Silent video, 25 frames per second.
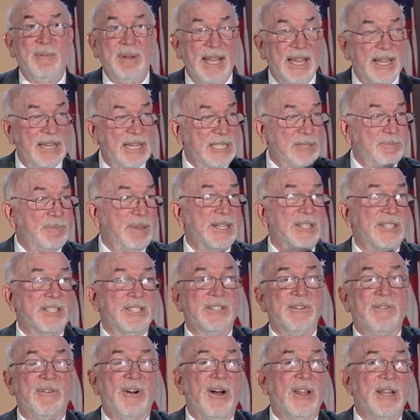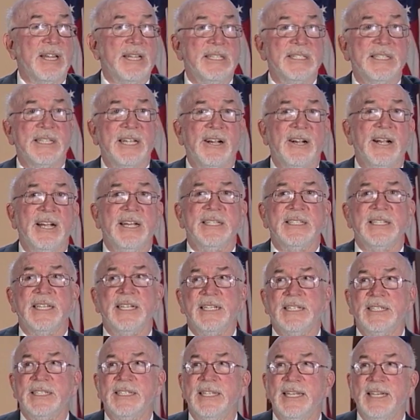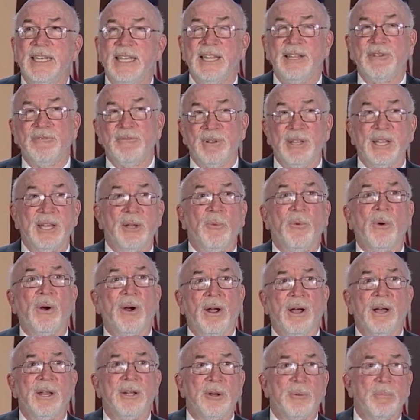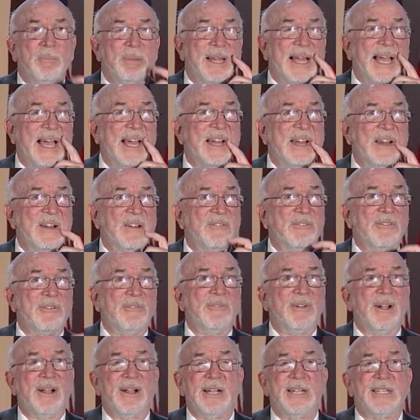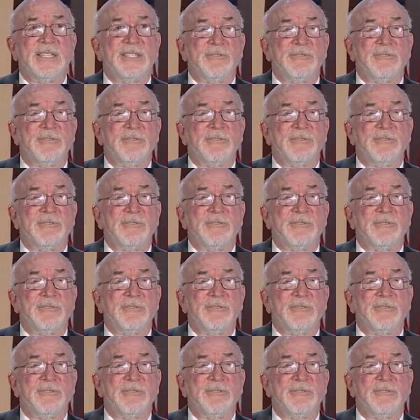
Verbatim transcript: And he had these pictures of all these areas in the city that really were underplanted for various